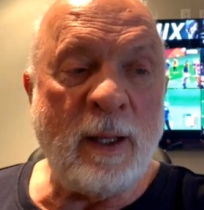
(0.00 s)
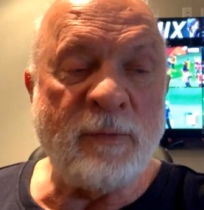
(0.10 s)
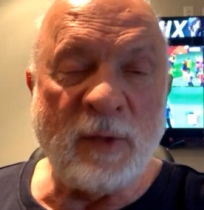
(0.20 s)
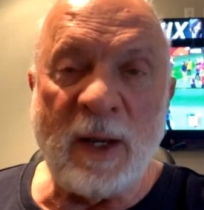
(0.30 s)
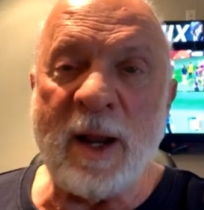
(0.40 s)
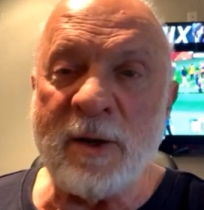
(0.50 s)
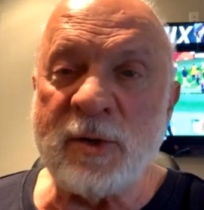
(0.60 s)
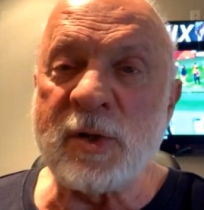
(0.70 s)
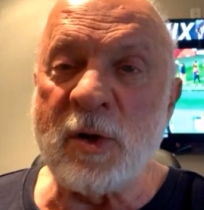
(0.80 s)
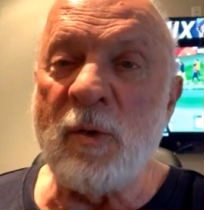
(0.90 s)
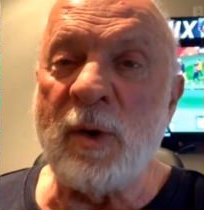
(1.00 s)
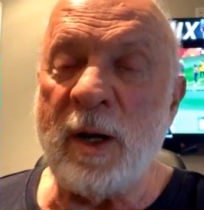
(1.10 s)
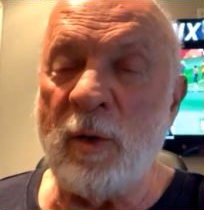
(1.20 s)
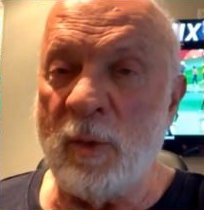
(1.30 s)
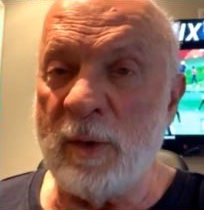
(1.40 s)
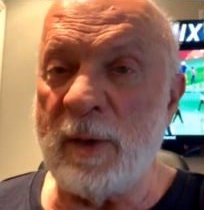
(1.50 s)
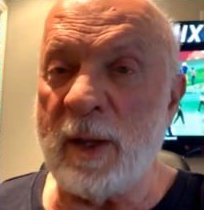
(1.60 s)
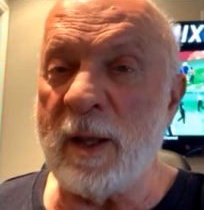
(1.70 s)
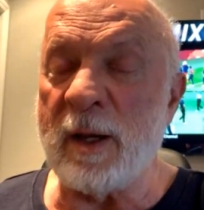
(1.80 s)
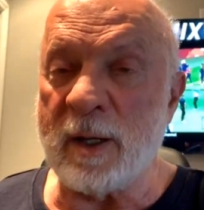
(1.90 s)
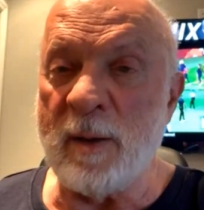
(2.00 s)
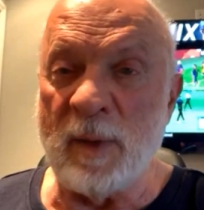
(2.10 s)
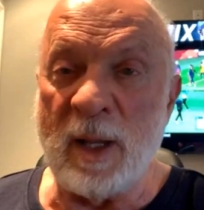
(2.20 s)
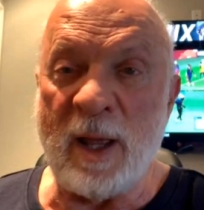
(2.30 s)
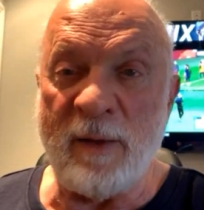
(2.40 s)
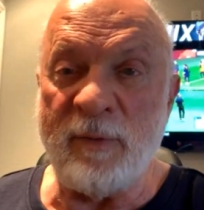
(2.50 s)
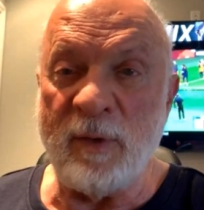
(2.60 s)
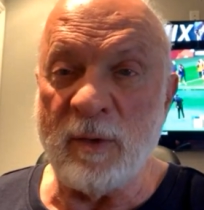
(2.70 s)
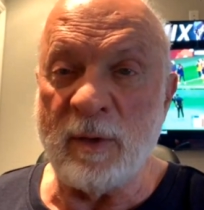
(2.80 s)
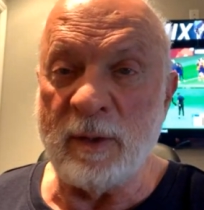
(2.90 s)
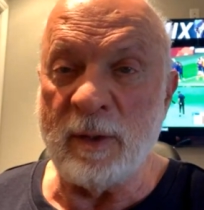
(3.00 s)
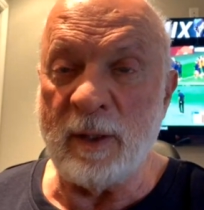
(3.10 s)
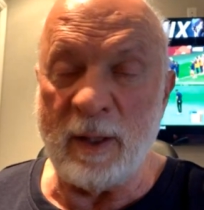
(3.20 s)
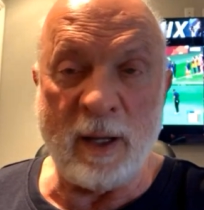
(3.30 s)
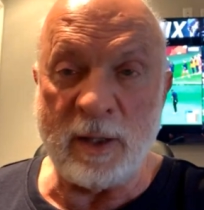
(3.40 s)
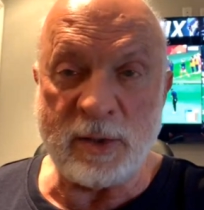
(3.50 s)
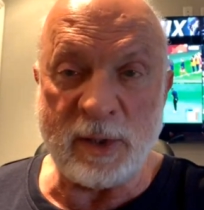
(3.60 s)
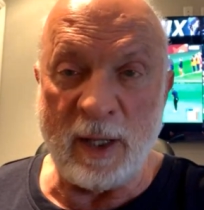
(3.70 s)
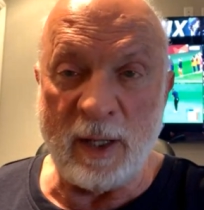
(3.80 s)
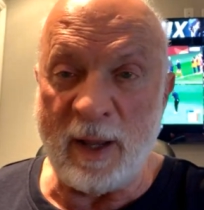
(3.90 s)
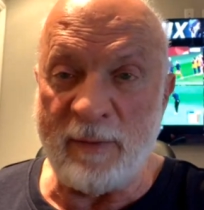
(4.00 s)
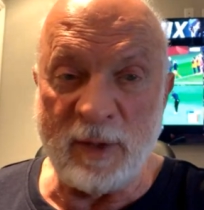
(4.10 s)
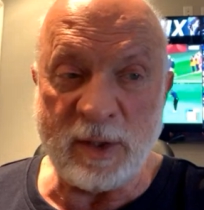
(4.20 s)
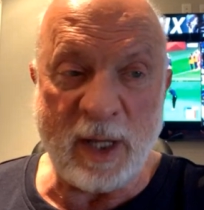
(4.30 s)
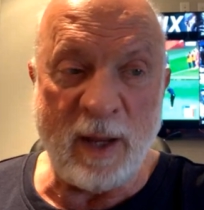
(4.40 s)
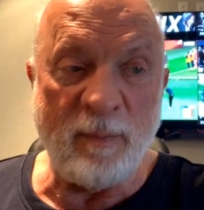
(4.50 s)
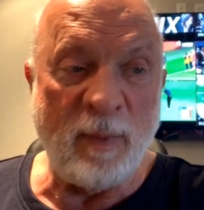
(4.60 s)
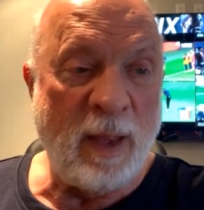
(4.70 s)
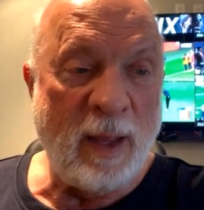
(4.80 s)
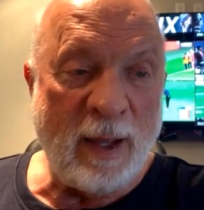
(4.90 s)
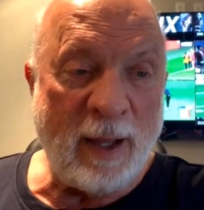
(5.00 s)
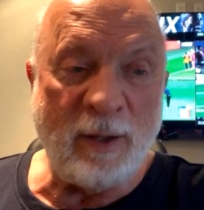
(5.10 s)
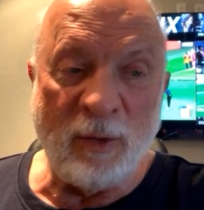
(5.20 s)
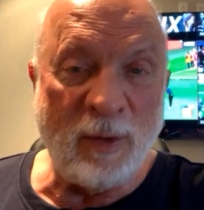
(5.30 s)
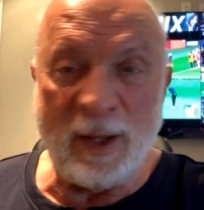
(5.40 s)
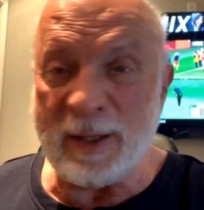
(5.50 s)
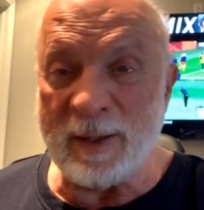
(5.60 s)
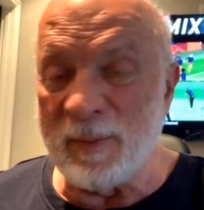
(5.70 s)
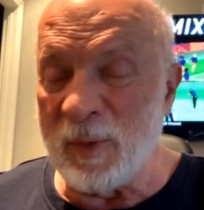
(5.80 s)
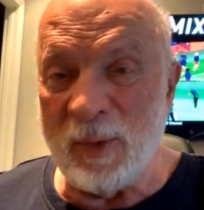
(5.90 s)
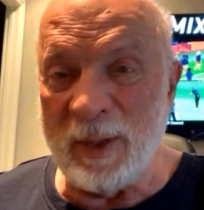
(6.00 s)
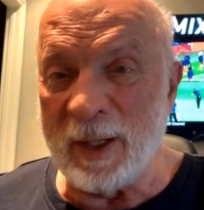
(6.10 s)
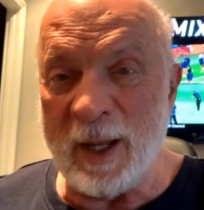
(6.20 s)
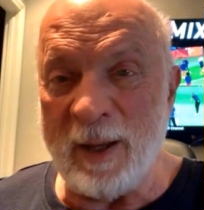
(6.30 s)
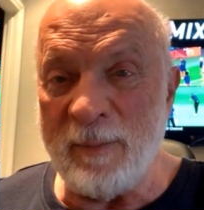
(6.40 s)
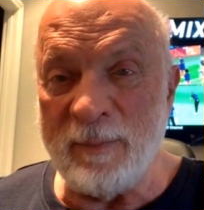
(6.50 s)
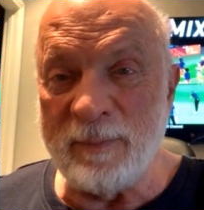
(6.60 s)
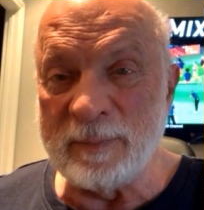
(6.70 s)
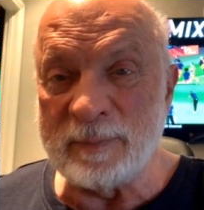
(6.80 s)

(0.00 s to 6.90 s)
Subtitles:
if the Niners are going anywhere, they got to come alive here, and they got to stay alive in this game. I don't like them to win the game.